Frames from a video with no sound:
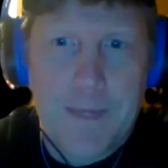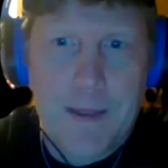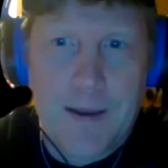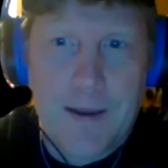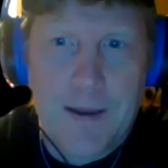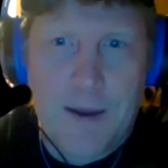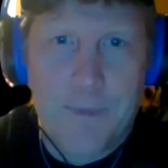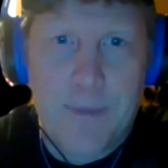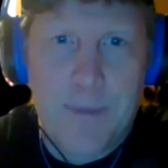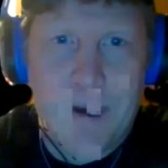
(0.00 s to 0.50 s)

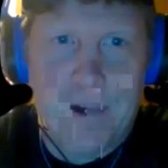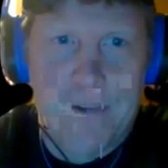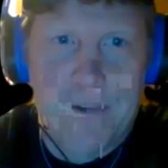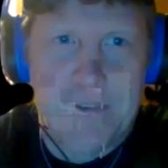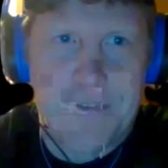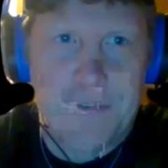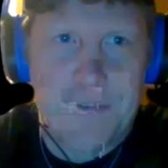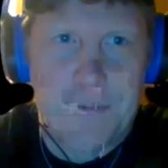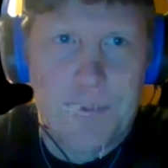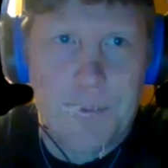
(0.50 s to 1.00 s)
compared
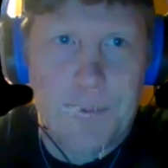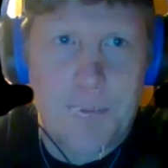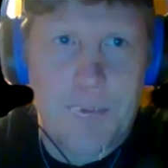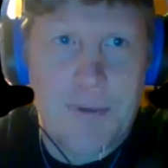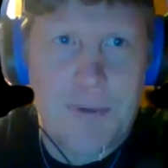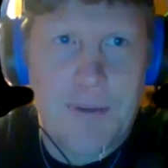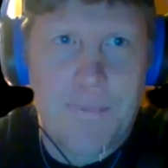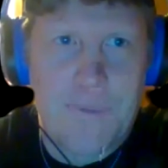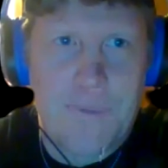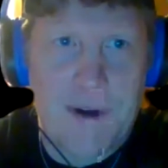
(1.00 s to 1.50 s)
to
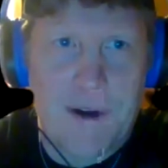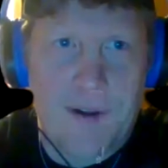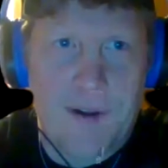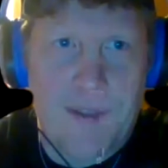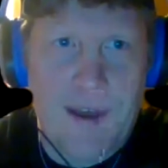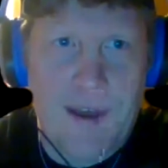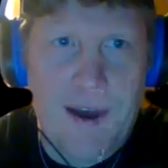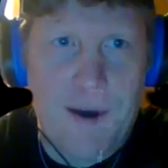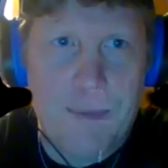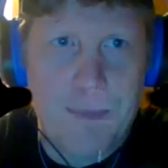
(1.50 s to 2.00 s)

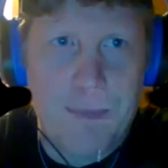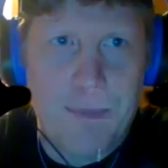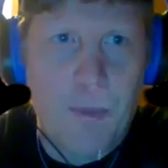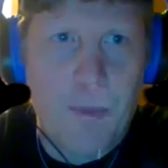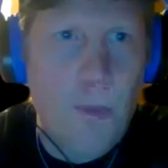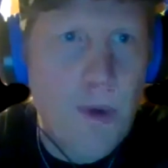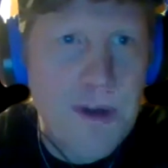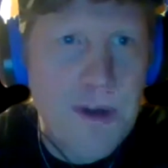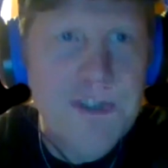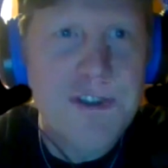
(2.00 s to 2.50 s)
the album. But
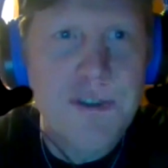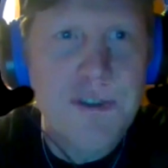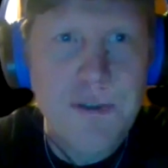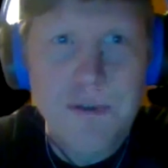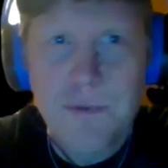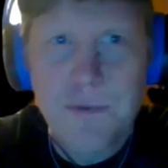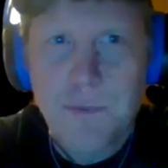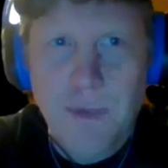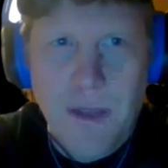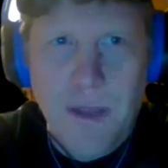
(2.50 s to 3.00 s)
what did
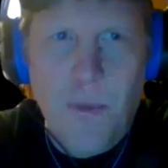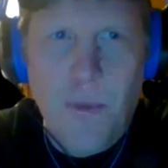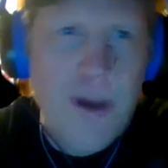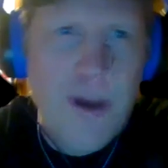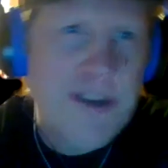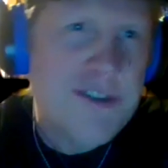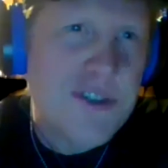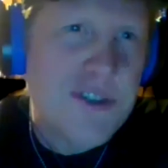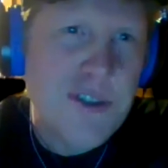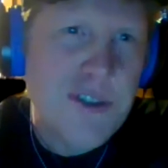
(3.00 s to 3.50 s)
you like?
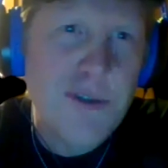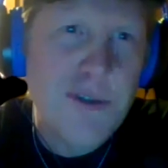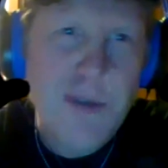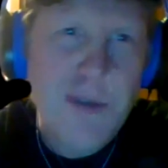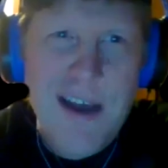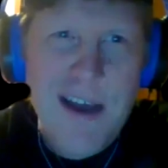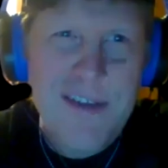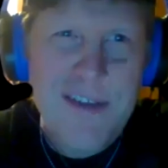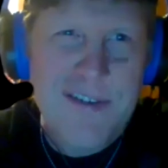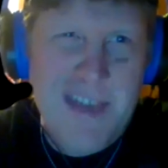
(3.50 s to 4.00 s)
When did you
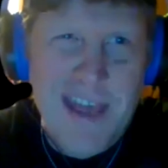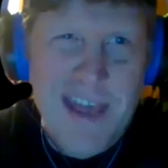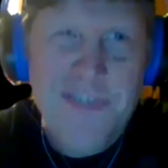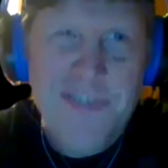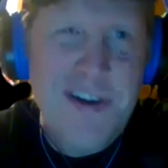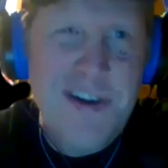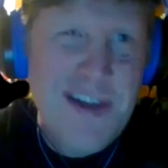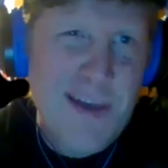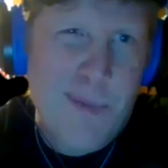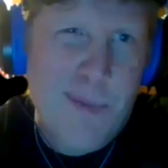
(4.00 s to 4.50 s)
guys get
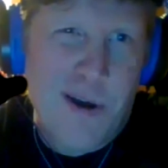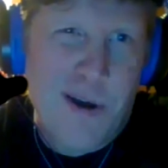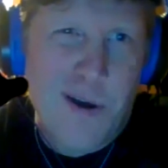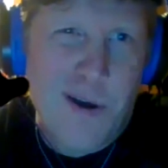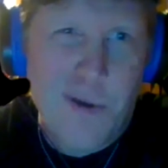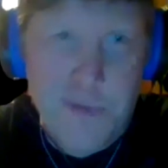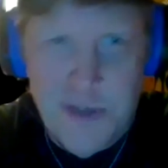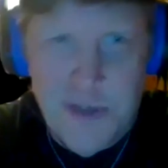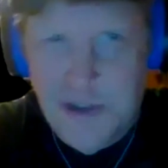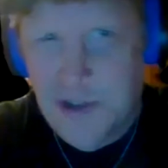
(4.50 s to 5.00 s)
the
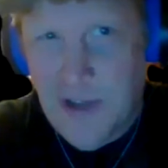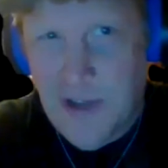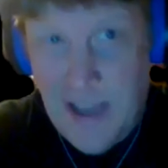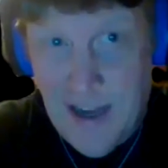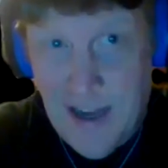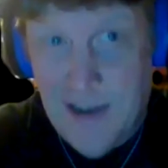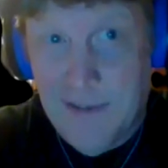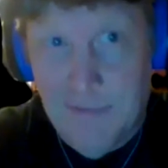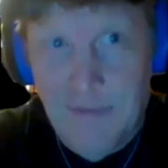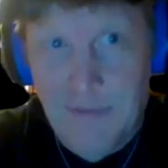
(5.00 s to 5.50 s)
demo? Did you
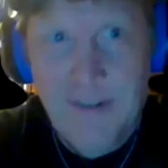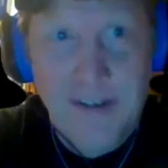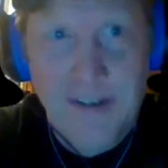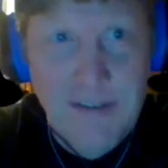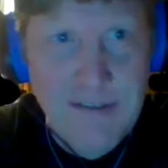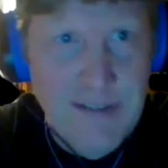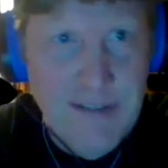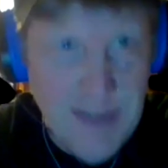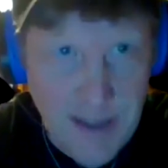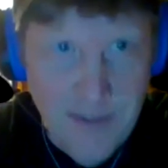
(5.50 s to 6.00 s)
get it
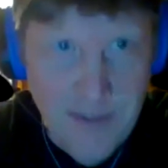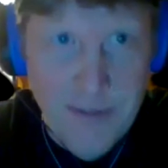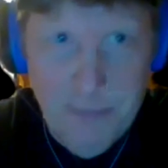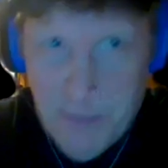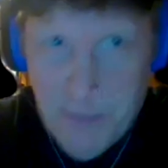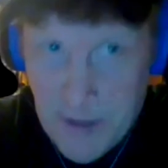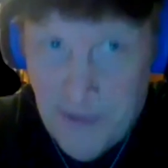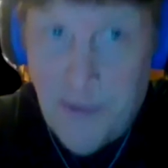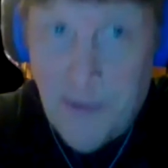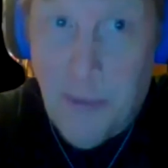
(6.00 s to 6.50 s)
in
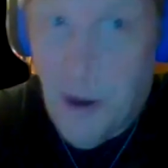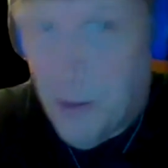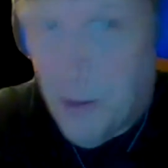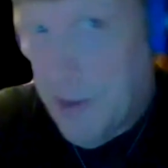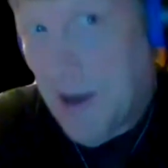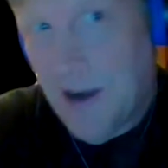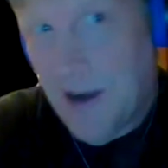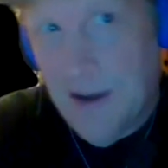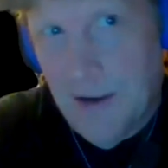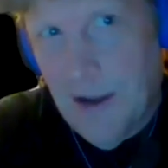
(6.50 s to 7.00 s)
the
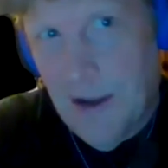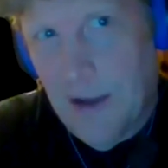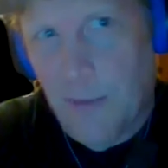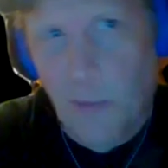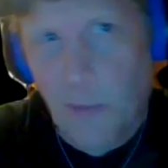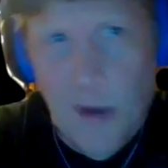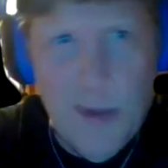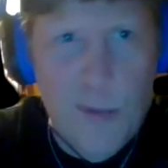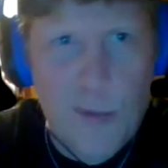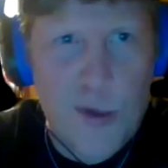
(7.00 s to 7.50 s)
moment,
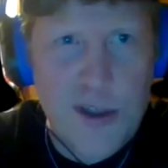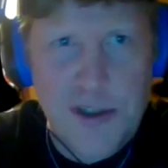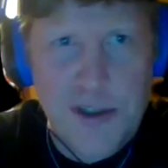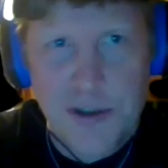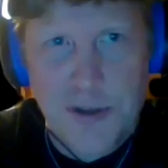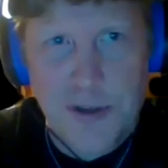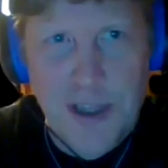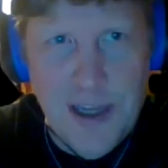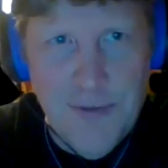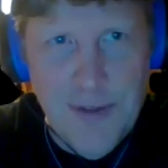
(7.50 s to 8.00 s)
and what did
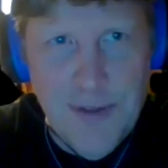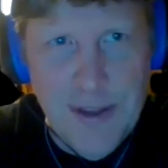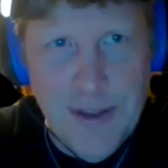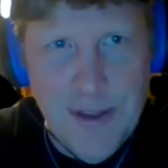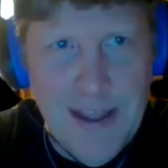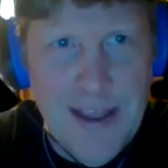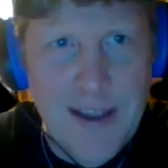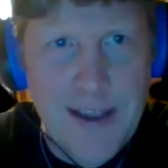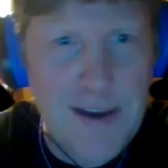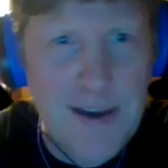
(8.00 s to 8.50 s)
you think of it
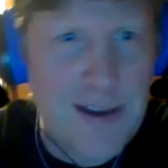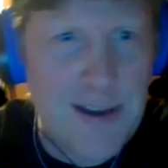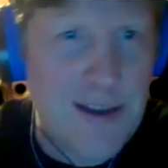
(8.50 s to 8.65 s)
then?